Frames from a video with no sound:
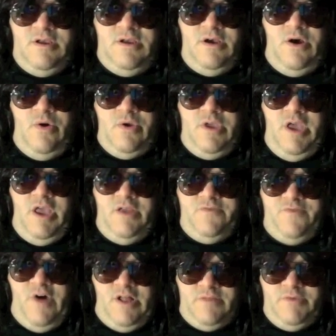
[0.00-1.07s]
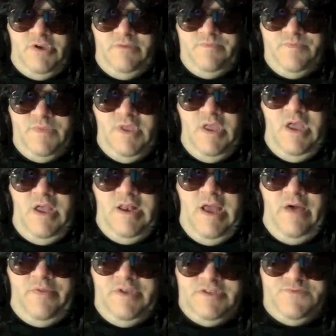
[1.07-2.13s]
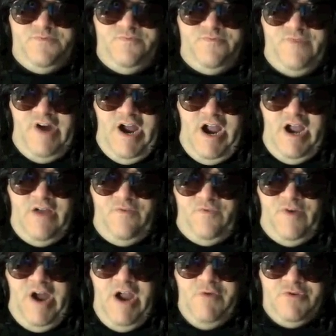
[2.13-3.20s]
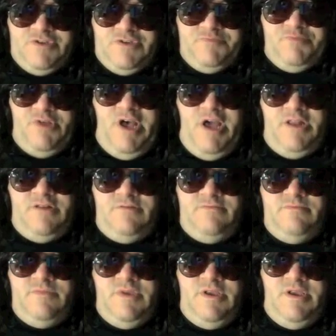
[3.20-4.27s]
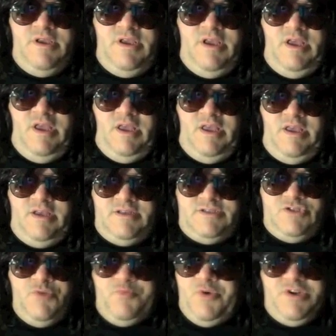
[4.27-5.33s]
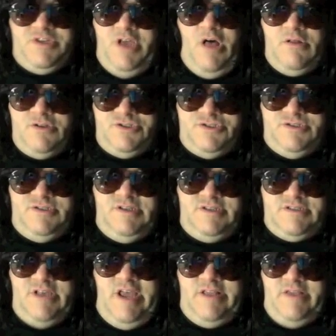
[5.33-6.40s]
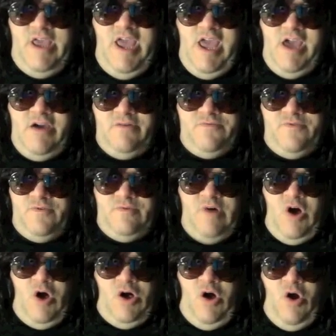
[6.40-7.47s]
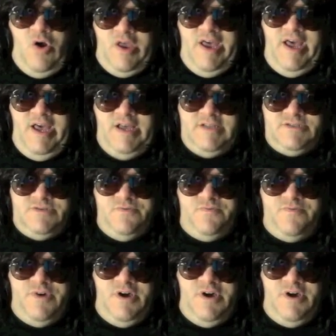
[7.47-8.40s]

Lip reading: Okay, you follow me? Now, this virus planet is super intelligent. It's like they have all kinds of